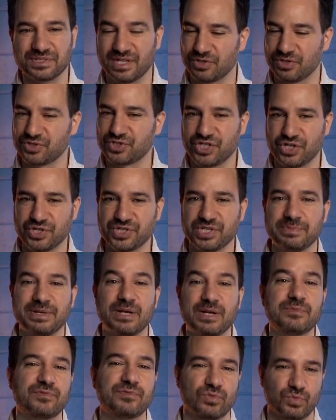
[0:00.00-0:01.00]
I'll share some
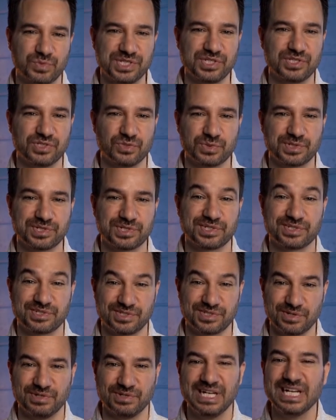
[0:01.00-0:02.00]
helpful resources,
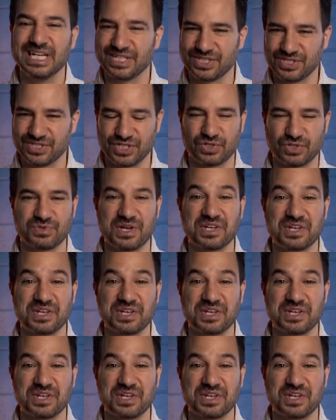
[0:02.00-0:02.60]
so stick around